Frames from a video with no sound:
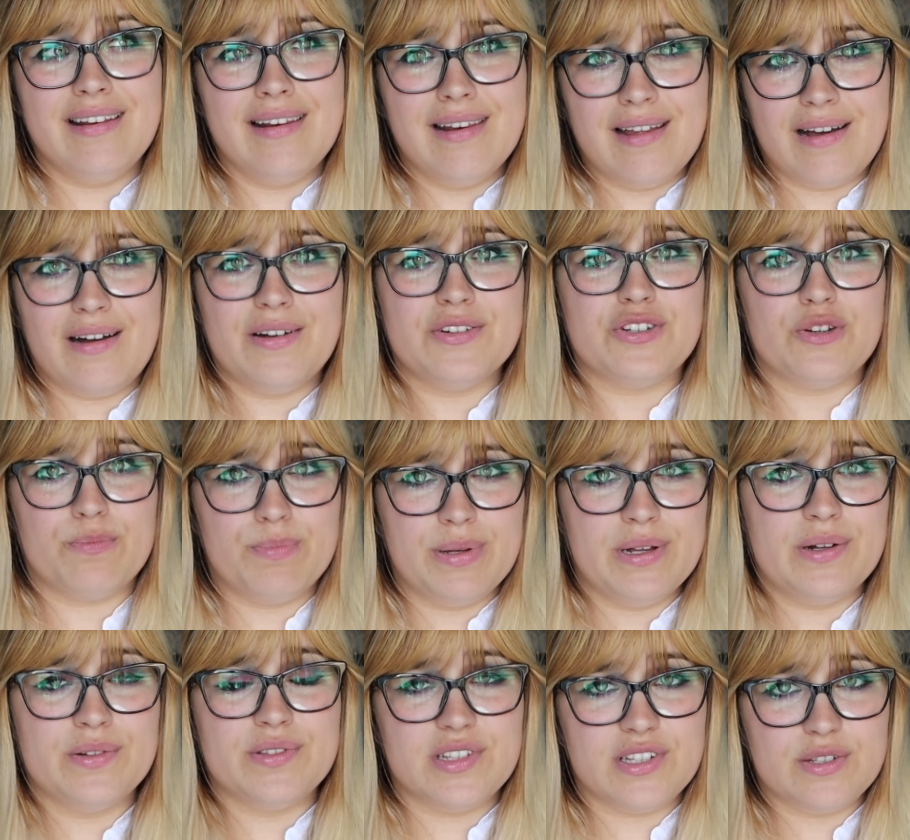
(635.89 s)
larger
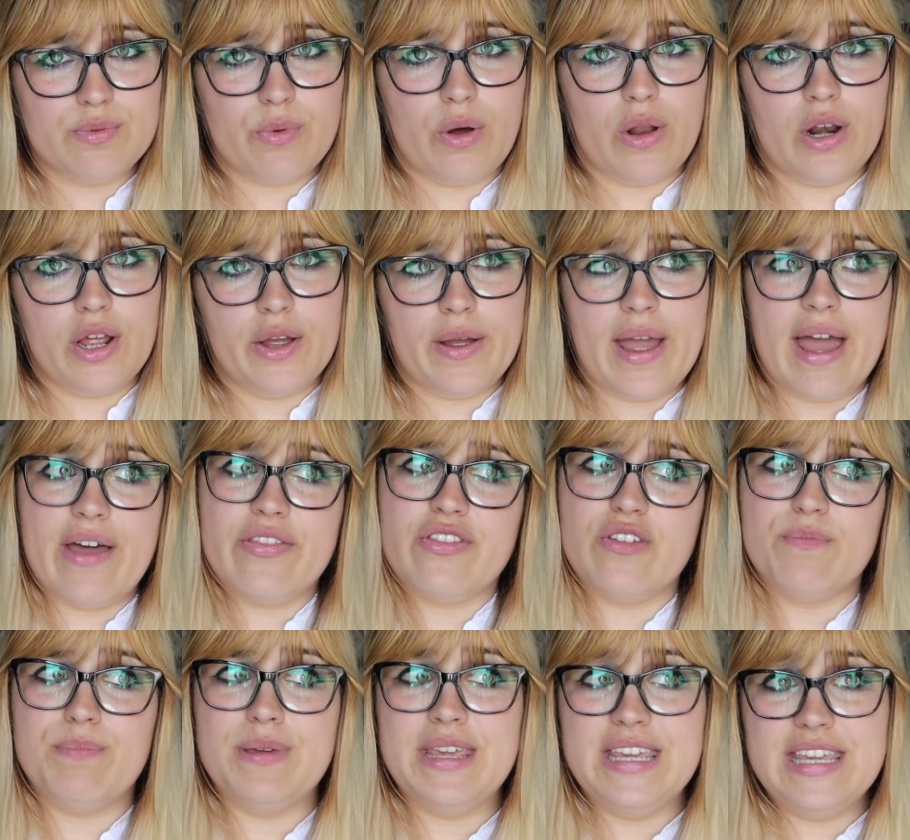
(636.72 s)
pill to swallow at
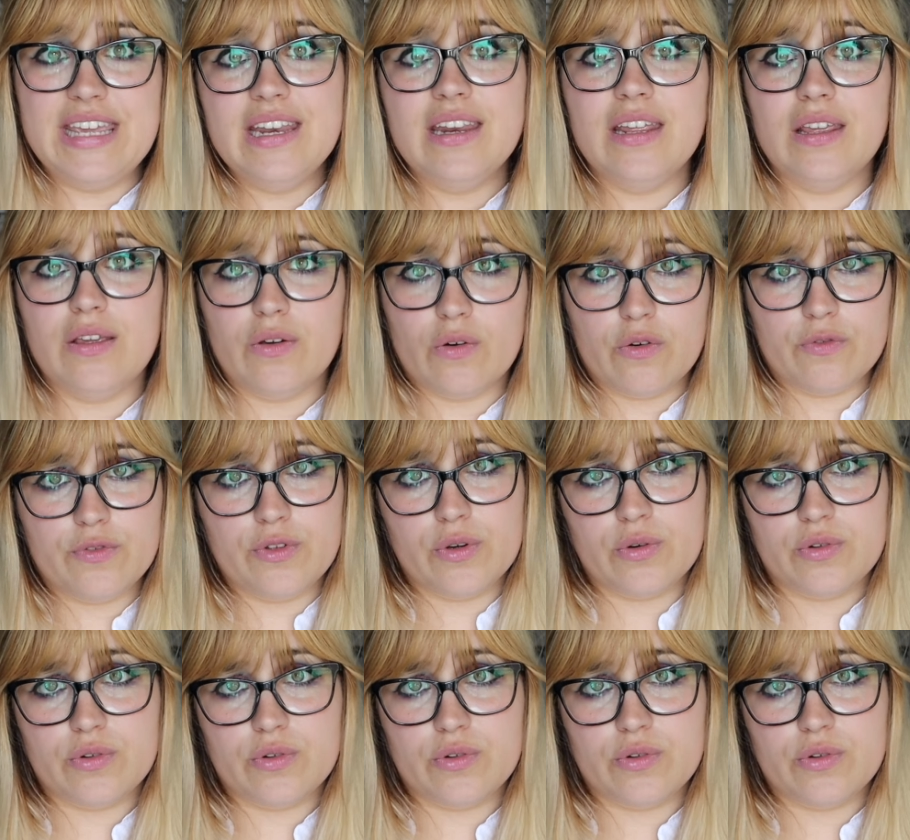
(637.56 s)
the beginning of